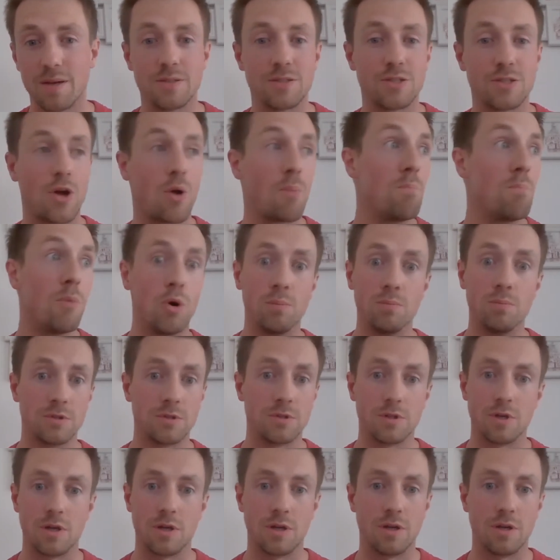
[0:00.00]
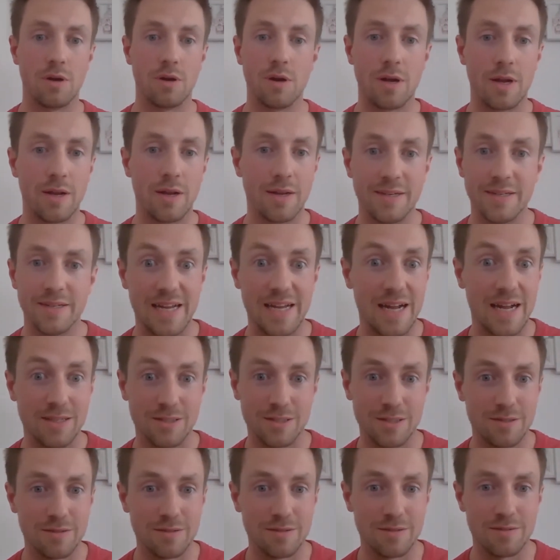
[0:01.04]
So mums and
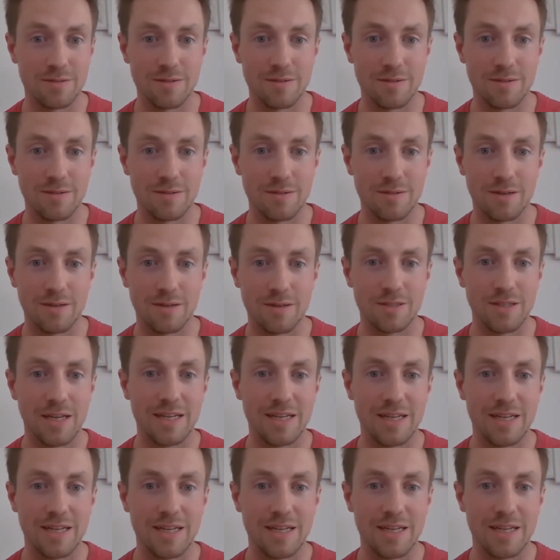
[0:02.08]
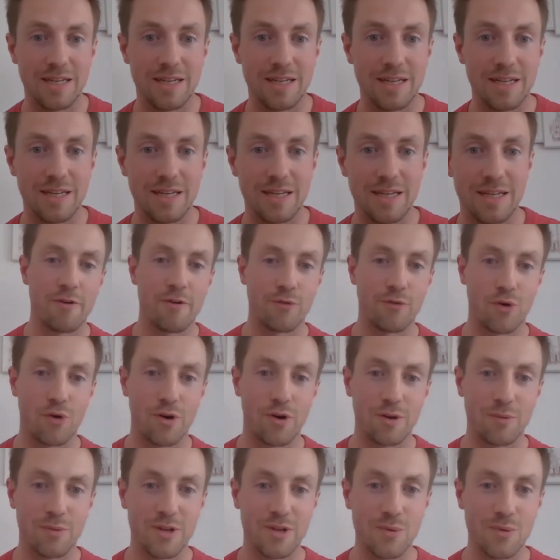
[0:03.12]
dads are the nightmare
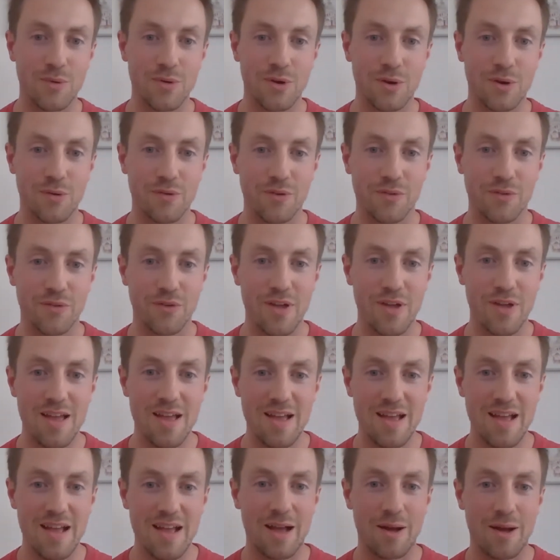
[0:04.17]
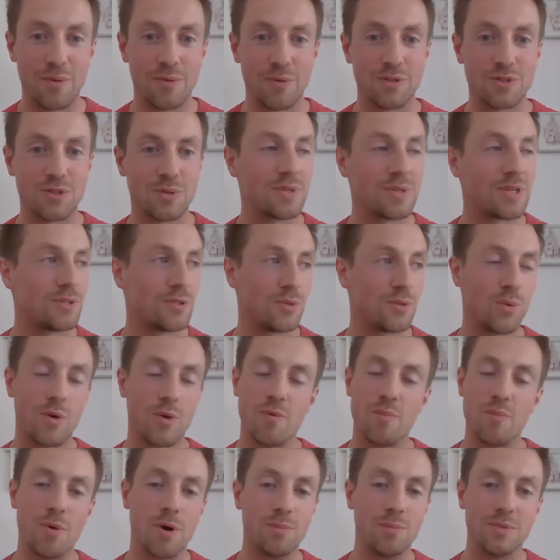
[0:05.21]
for it. When you work with, sometimes
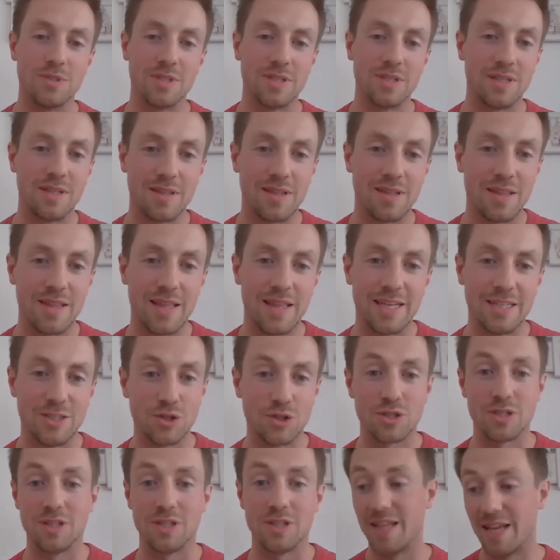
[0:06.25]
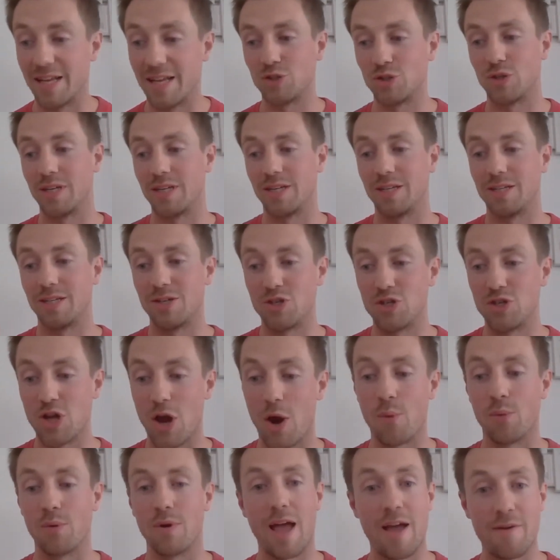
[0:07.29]
you work with mums and they just literally
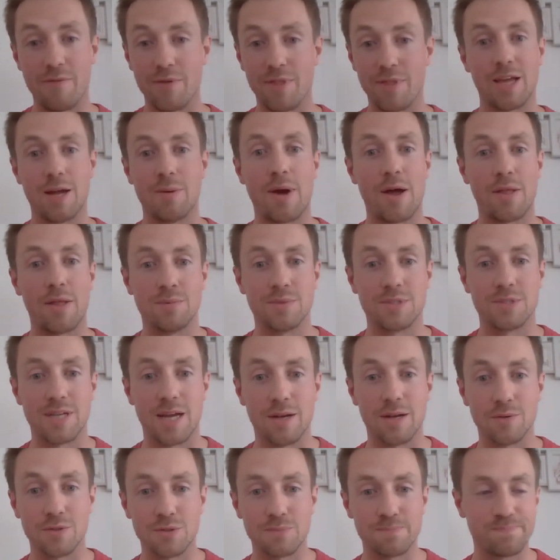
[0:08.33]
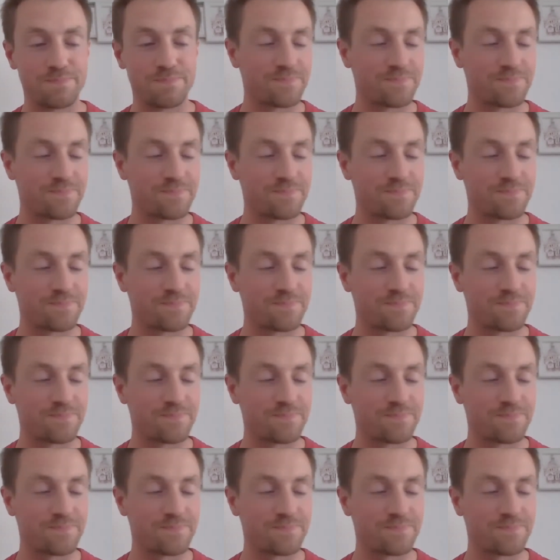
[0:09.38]
don't ever think about themselves.